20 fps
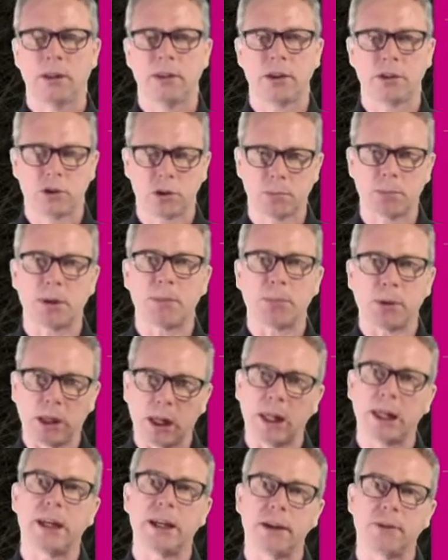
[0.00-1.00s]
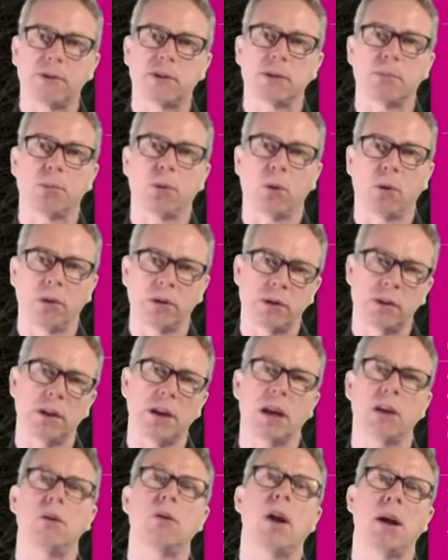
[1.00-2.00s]
There should be plenty of support to
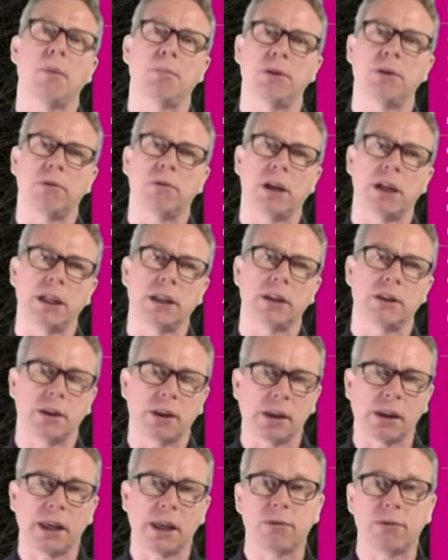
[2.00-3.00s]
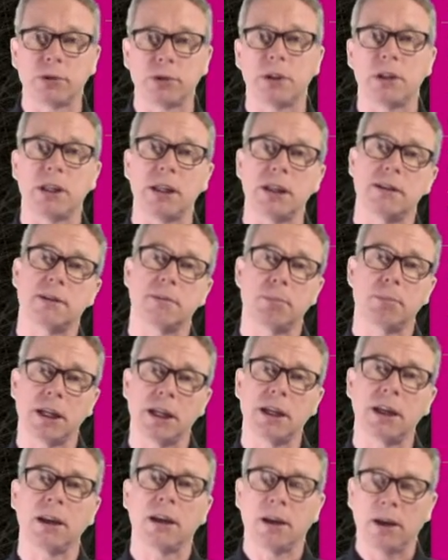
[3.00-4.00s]
get you up and running to the level you need to
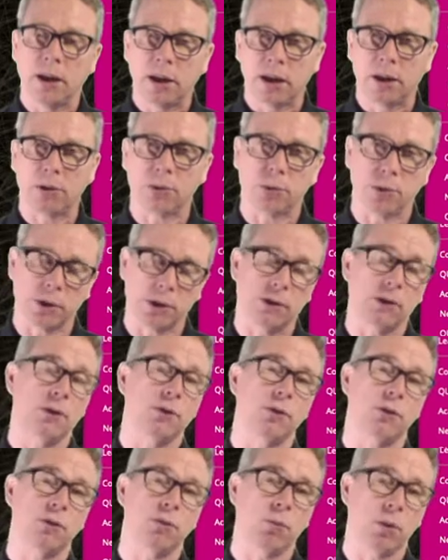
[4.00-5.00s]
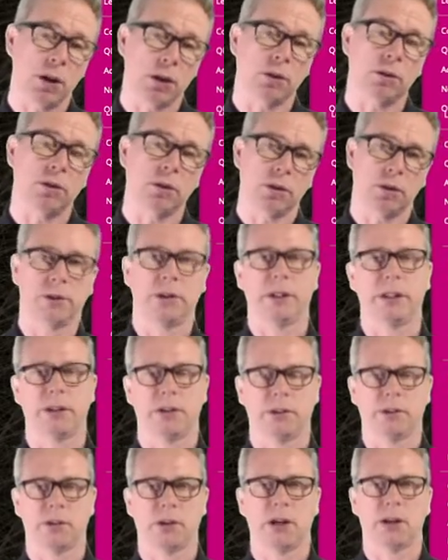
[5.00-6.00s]
be in order to do well on the
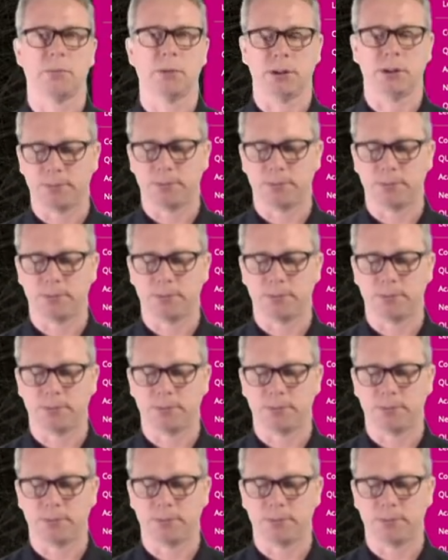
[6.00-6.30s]
assignment.